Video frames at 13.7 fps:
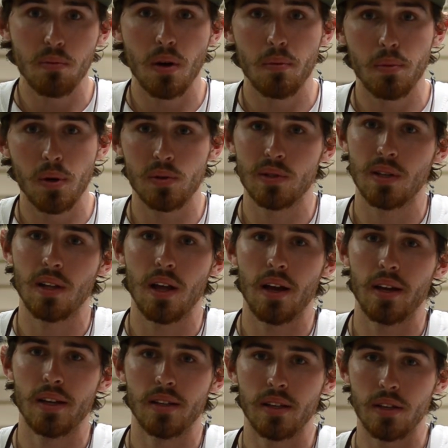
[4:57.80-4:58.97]
my bows a
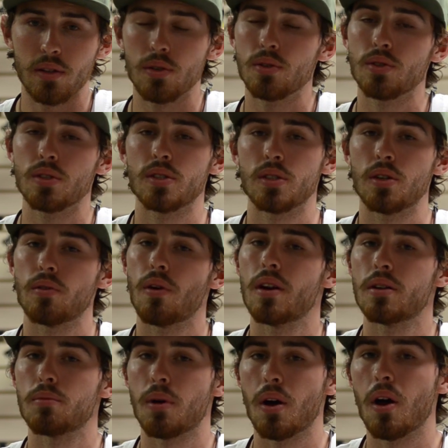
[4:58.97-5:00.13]
lot, and they usually sit
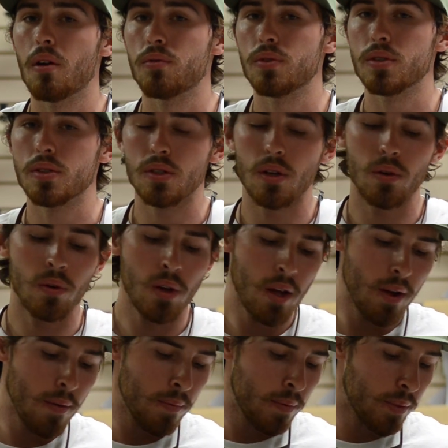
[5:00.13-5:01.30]
around in my office, so
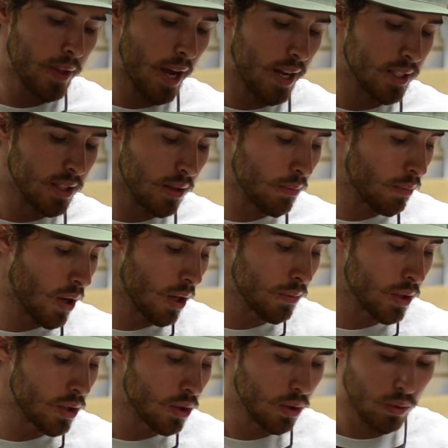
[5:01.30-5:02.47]
that didn't bug
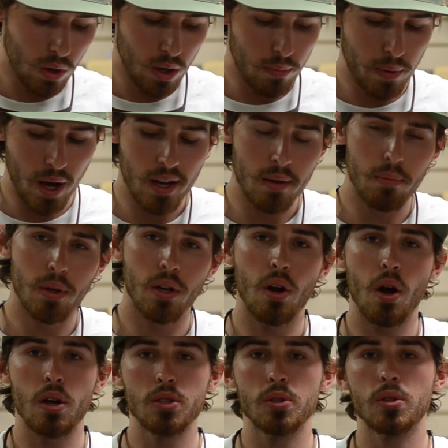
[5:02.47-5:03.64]
me too well about it. But it
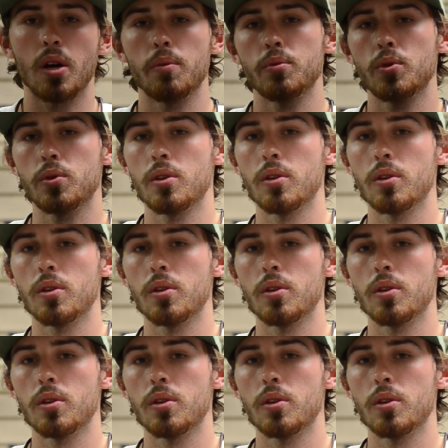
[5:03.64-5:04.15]
also comes with